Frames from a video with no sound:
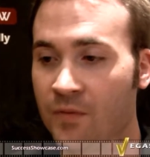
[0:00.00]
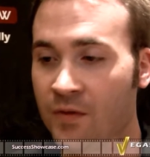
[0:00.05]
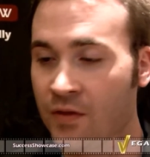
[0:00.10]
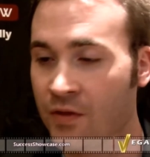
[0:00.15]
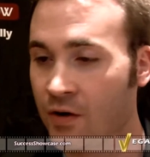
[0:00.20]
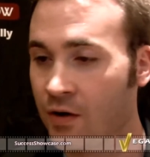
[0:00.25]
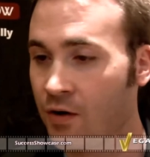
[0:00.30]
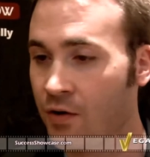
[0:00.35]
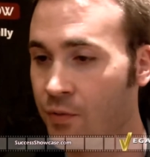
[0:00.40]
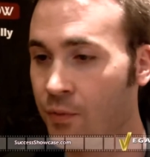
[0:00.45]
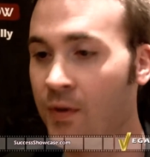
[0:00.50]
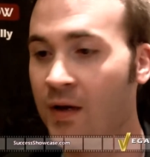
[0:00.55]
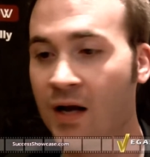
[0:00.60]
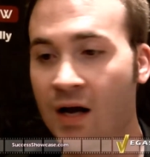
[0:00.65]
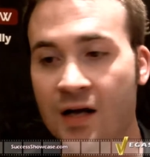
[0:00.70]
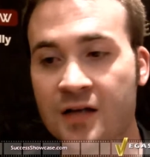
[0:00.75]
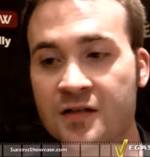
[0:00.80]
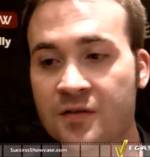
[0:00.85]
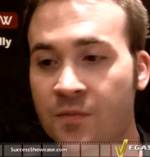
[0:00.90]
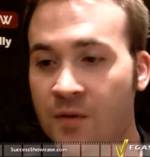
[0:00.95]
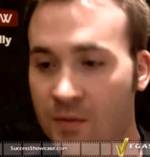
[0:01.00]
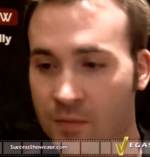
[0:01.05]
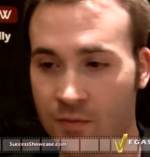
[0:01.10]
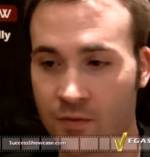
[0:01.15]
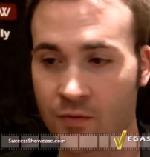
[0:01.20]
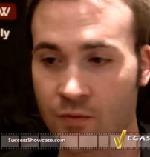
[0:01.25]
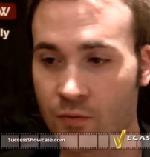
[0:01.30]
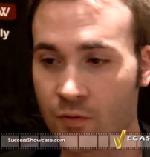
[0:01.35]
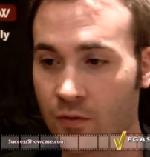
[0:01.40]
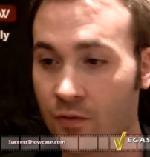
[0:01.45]
there are three kinds of people
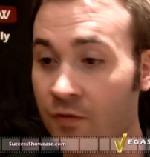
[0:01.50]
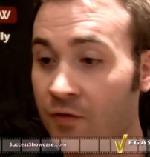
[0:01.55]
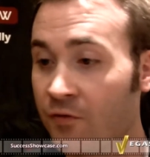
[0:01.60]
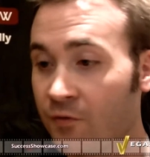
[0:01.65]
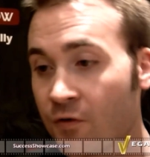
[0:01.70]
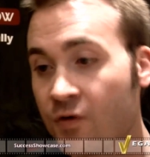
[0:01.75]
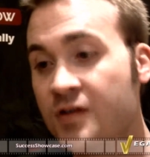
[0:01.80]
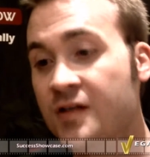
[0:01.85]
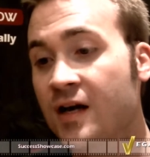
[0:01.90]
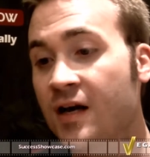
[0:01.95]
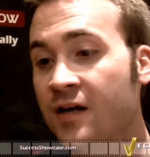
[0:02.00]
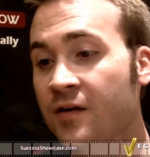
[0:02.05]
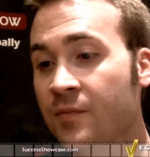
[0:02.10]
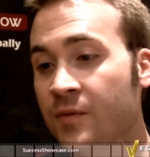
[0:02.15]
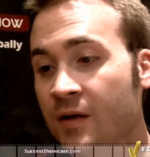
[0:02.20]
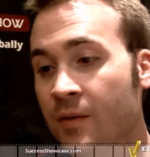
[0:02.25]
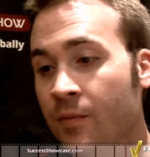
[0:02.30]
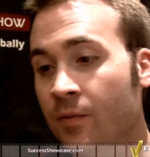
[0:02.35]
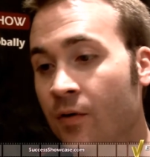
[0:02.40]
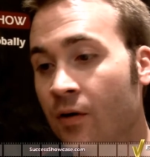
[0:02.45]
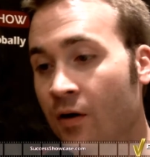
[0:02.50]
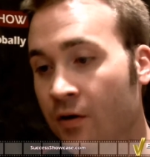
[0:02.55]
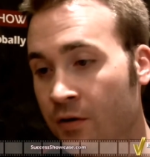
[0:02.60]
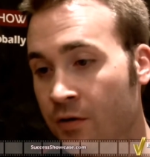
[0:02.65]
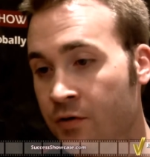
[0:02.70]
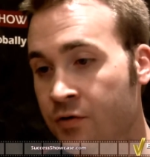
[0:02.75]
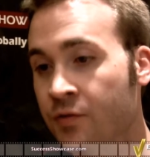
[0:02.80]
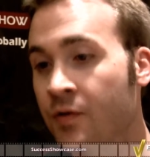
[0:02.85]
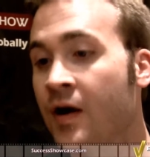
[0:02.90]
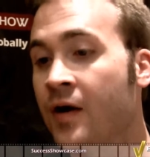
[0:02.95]
in the world. The first kind of people are
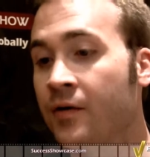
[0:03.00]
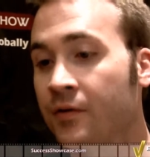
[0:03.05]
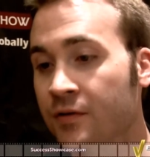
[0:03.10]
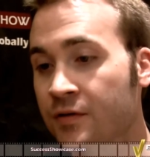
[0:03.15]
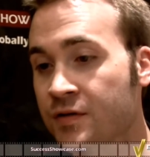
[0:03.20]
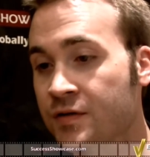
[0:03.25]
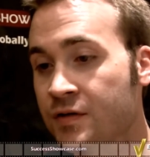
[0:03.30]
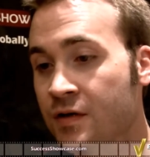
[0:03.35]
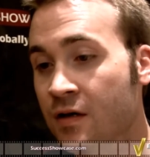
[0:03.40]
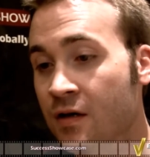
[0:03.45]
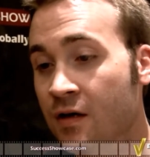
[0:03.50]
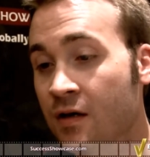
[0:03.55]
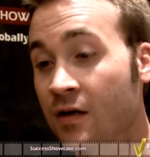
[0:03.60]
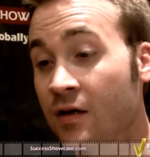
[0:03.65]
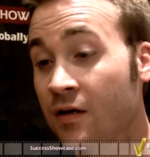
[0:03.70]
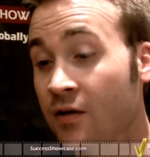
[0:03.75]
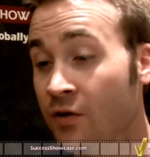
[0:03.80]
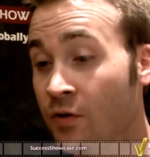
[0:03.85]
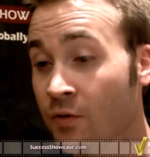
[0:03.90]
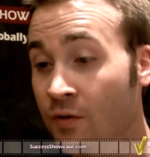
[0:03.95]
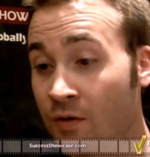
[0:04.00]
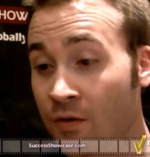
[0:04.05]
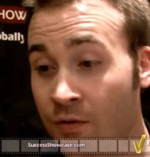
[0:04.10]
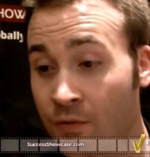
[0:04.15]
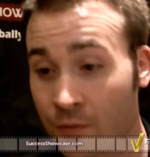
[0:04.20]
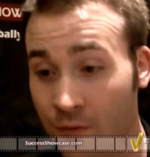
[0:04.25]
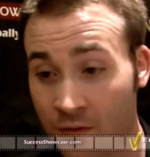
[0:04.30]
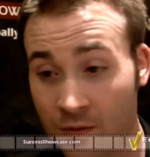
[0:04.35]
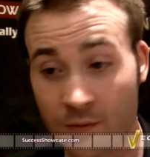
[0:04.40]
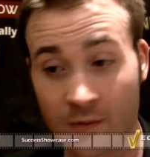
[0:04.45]
your drowners. You can
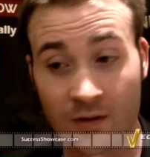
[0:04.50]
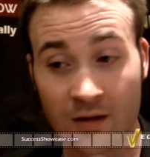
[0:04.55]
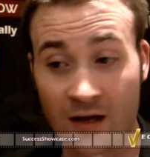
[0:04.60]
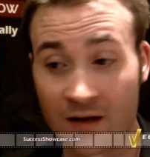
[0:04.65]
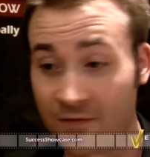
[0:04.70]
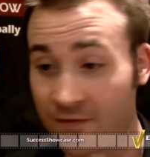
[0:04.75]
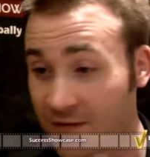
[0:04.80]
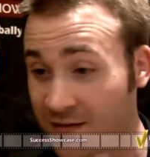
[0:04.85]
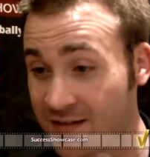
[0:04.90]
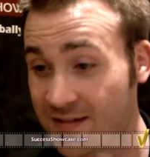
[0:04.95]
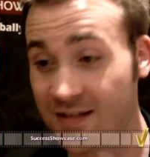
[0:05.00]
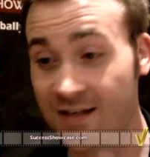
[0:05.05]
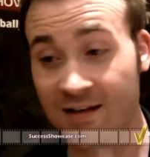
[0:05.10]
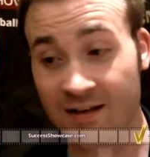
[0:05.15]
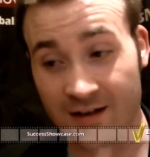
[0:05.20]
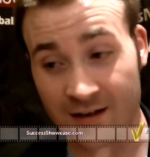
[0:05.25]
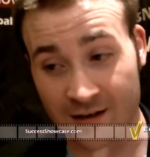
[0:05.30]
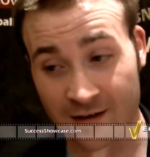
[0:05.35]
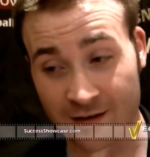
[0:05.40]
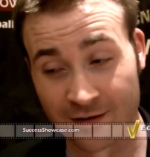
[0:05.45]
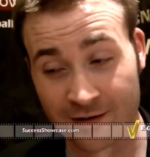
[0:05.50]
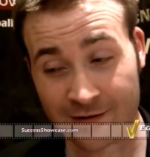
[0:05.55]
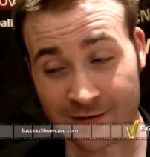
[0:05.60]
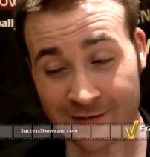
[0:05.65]
throw them a life vest today,